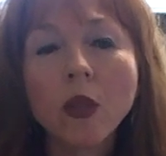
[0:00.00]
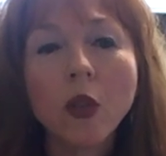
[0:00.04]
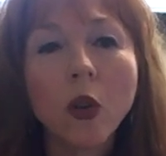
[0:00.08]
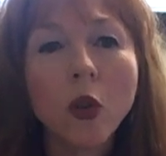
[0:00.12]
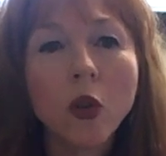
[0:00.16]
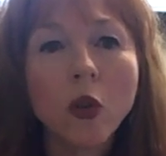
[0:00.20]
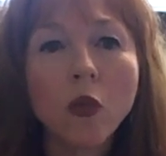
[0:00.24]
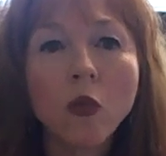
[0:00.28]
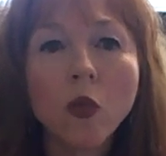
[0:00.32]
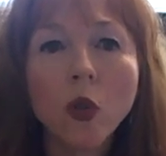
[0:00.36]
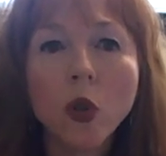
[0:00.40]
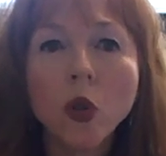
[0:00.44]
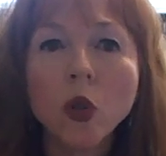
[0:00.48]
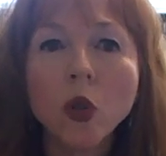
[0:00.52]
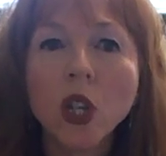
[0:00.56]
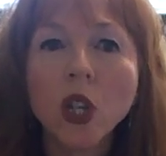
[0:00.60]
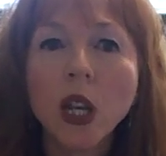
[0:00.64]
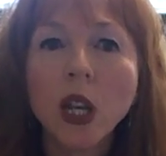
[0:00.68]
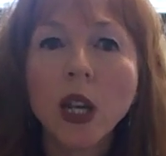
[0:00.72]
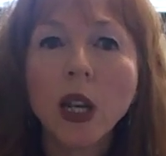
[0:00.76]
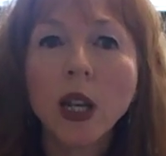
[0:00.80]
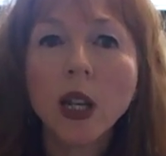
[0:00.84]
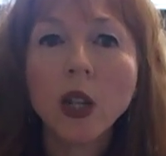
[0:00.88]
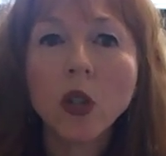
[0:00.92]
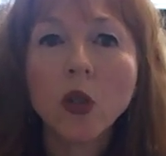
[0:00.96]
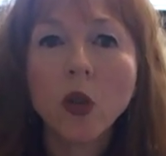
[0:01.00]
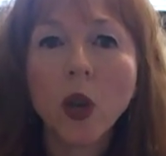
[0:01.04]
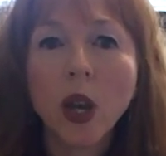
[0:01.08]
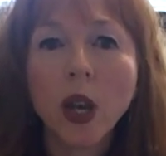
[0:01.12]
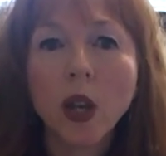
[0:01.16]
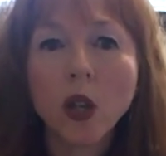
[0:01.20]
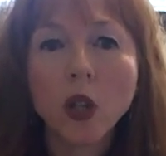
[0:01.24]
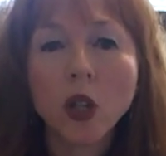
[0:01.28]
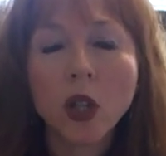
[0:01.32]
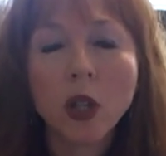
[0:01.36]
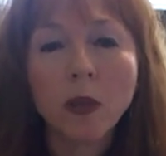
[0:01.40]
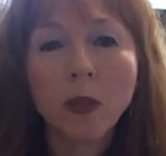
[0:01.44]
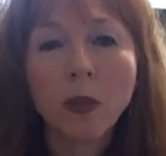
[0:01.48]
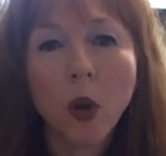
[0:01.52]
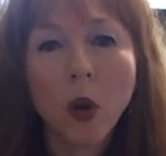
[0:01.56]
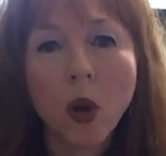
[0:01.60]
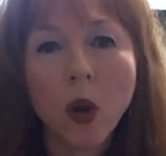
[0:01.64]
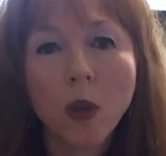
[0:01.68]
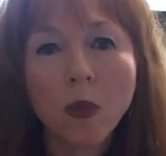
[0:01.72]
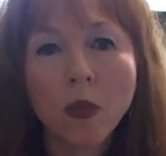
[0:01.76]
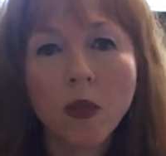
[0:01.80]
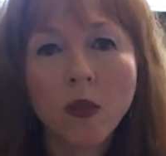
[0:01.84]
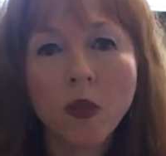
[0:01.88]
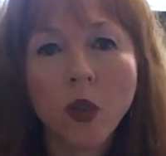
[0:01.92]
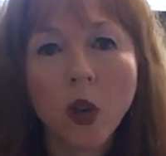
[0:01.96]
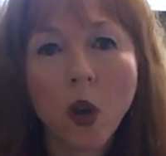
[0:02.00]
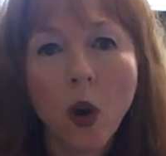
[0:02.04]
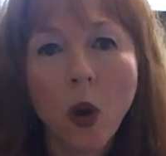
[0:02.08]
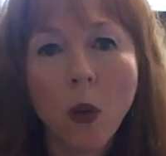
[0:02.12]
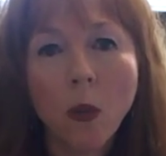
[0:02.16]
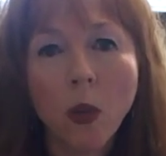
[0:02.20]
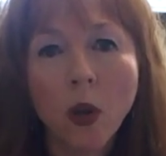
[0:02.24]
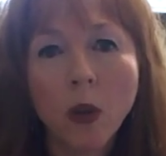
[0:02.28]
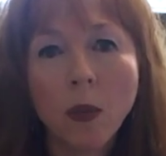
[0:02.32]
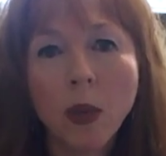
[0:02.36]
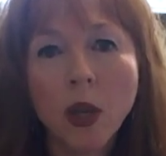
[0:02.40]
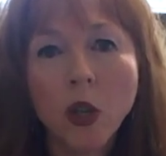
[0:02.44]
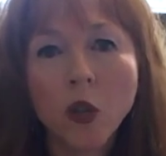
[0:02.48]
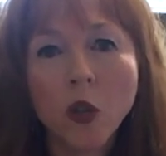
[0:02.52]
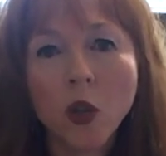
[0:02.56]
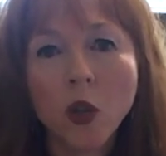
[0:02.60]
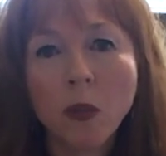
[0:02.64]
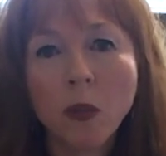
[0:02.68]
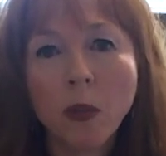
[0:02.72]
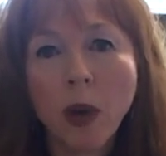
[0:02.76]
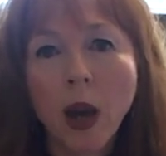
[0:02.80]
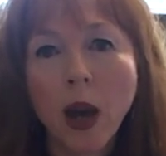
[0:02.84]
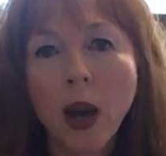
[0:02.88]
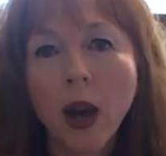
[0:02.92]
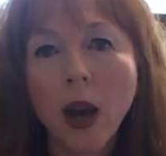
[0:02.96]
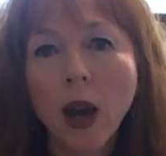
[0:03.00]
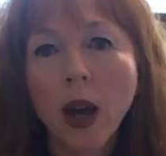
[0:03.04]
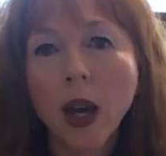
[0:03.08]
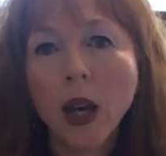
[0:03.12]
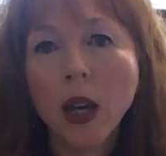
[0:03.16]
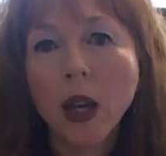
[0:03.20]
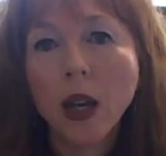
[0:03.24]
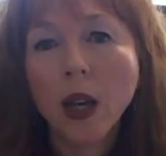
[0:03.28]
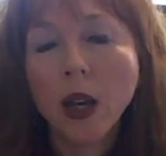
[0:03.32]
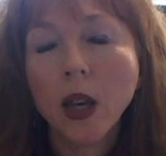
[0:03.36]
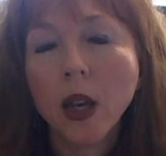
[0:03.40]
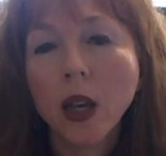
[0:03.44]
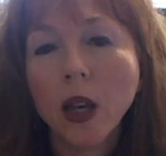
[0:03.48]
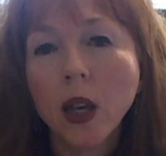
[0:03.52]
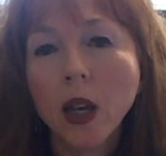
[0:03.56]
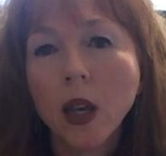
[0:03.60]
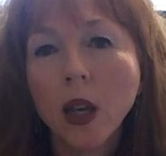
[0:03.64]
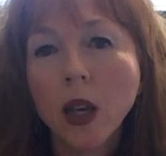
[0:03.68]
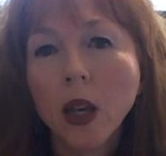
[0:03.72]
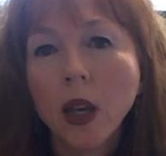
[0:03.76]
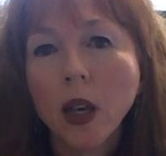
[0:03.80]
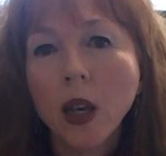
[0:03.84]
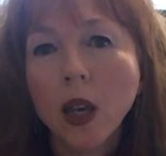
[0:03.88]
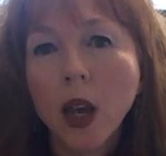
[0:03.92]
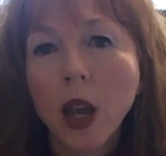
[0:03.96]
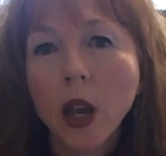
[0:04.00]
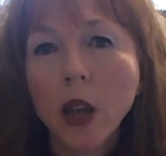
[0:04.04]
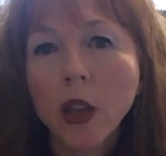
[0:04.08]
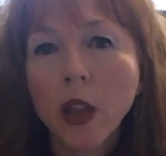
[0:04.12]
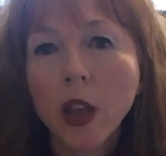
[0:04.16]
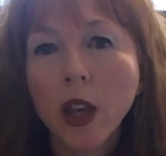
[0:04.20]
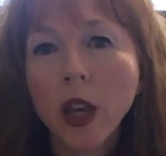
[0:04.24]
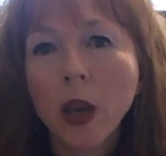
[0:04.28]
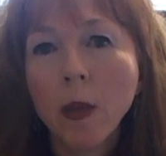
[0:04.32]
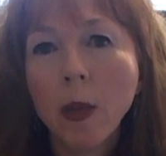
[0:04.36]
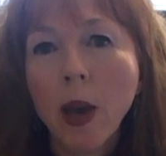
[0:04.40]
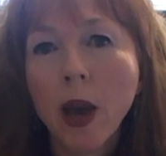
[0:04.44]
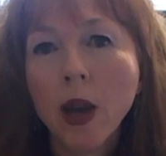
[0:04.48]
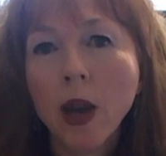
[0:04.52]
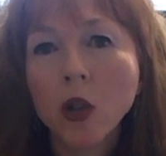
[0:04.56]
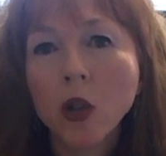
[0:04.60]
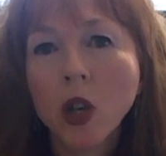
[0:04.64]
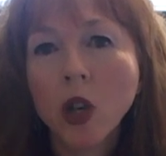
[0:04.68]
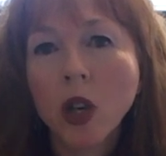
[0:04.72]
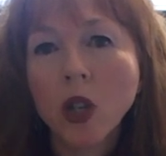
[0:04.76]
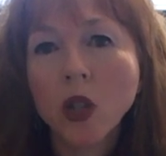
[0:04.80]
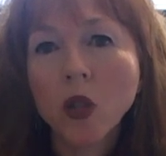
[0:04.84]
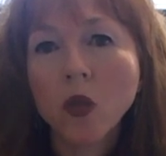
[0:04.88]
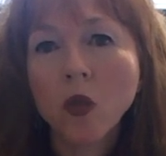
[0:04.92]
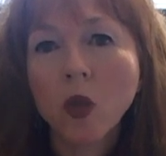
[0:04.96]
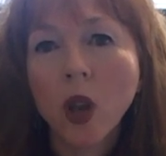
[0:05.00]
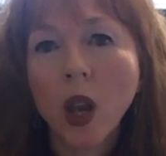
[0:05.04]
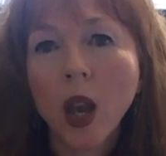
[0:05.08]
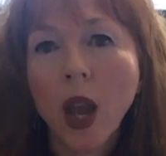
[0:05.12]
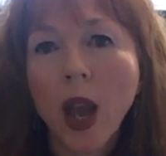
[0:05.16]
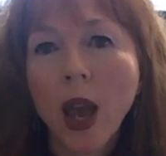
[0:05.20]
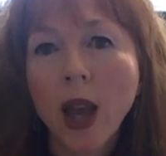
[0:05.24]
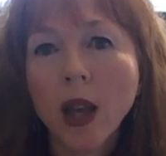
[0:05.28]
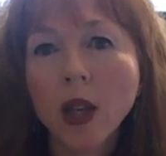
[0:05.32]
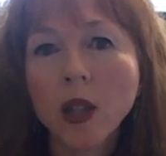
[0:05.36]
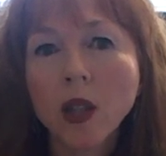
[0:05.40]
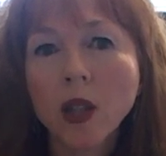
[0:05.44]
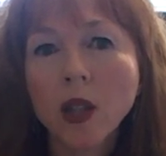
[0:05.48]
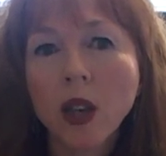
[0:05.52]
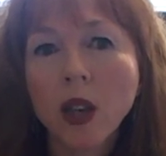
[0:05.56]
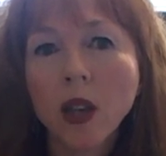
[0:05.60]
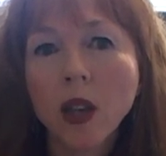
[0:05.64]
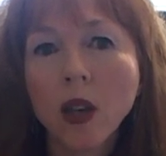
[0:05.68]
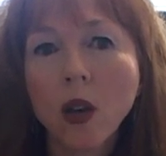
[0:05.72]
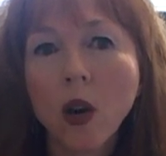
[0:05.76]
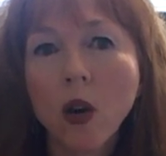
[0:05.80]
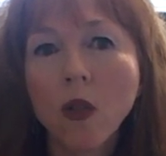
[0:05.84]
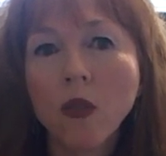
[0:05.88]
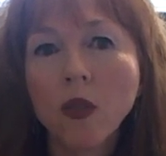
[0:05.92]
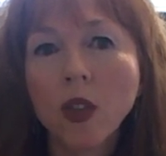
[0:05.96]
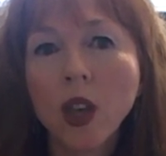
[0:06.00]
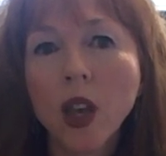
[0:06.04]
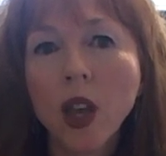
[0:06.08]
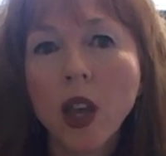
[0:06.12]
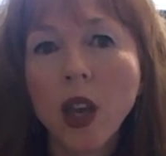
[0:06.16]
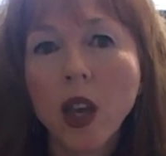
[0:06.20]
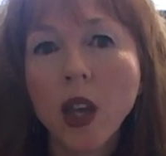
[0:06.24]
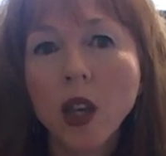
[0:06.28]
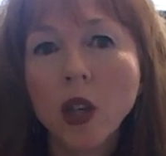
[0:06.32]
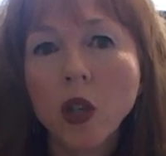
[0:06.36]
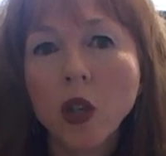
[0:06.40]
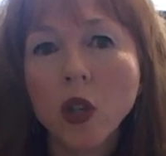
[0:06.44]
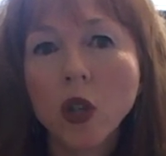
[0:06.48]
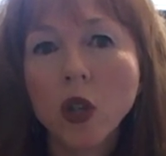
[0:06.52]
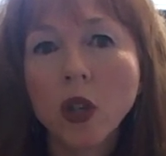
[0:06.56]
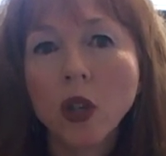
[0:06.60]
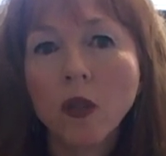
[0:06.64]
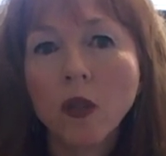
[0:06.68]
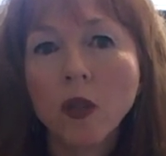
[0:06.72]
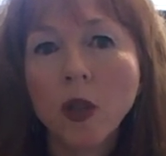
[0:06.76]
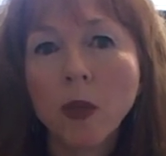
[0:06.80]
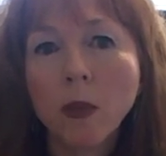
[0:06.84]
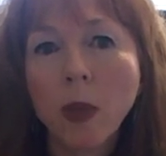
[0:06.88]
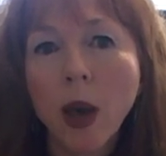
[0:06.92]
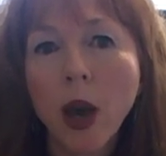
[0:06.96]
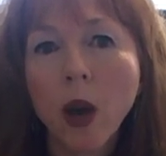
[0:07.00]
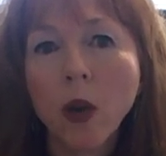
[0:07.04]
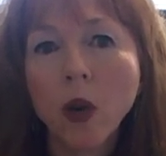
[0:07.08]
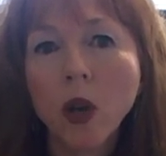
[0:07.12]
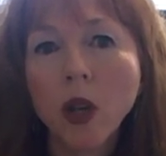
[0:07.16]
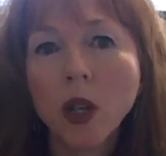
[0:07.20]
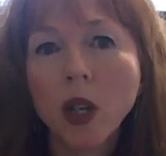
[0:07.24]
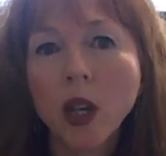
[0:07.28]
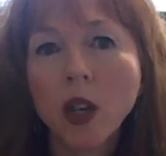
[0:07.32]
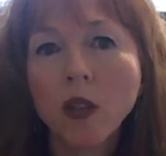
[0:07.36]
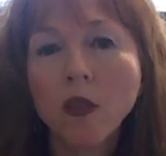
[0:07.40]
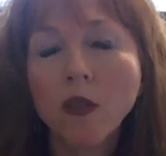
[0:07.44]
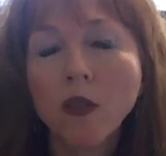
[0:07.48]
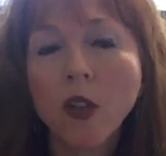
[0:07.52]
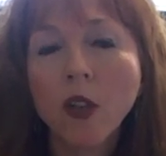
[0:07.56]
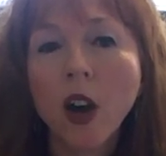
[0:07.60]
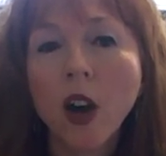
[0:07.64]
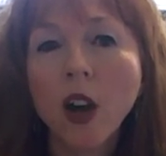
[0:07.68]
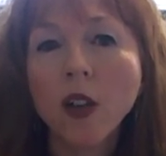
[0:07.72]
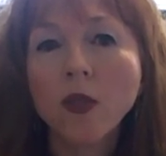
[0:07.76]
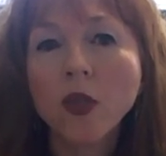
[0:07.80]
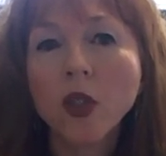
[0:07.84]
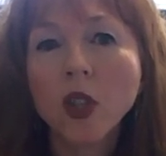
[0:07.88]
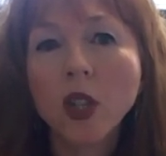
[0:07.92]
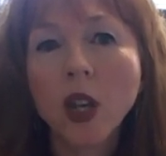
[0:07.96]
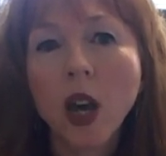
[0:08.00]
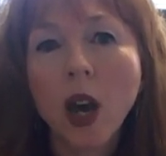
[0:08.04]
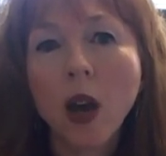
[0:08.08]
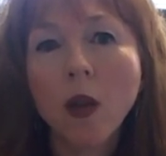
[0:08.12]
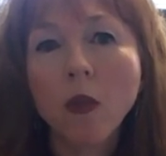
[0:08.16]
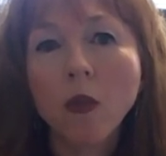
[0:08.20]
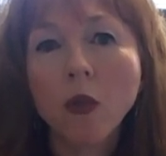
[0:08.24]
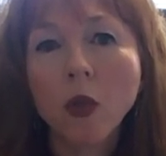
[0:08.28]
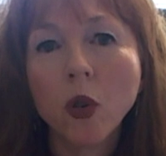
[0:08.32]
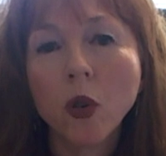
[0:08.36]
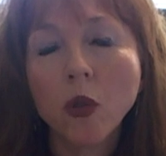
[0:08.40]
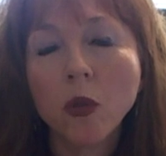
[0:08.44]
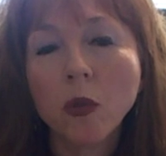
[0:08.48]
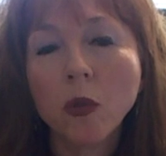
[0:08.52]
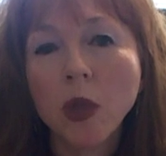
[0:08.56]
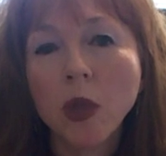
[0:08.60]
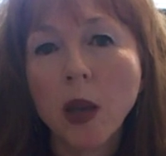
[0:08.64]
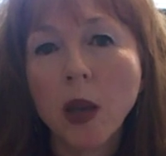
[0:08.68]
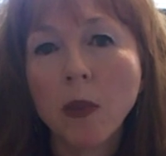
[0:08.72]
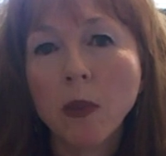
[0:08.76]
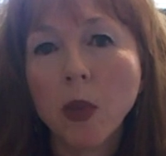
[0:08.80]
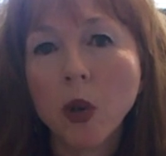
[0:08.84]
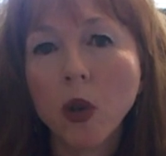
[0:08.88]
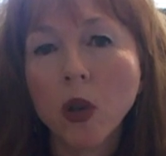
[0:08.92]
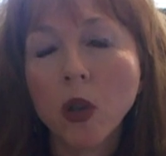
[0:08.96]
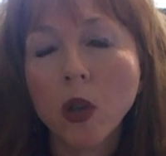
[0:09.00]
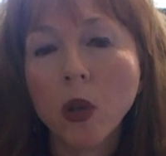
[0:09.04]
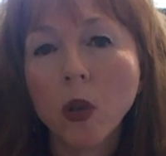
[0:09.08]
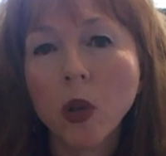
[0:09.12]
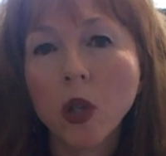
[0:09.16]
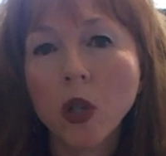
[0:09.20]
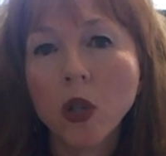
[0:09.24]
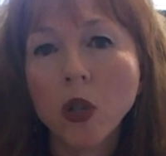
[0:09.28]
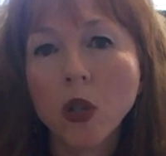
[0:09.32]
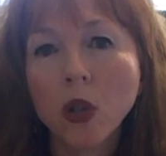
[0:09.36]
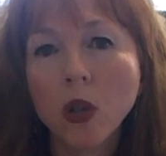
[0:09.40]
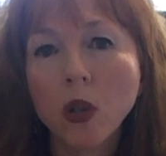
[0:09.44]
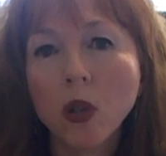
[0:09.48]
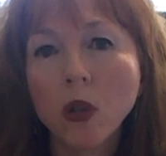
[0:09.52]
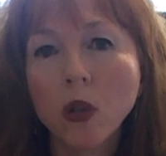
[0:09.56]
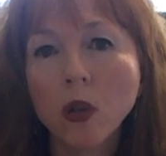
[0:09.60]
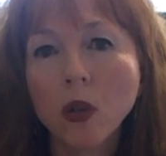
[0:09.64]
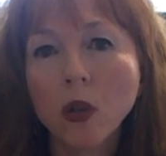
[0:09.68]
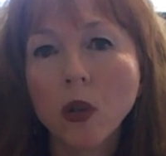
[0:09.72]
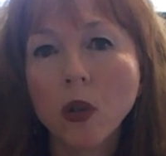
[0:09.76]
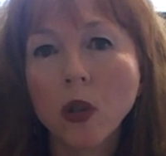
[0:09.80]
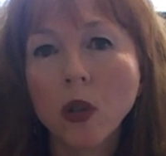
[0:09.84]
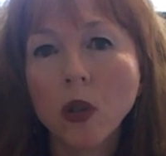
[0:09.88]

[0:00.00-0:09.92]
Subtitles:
though you routinely drink to the bottom of the complimentary bar and think about just relaxing off the edge of the balconied five-star room they book you into.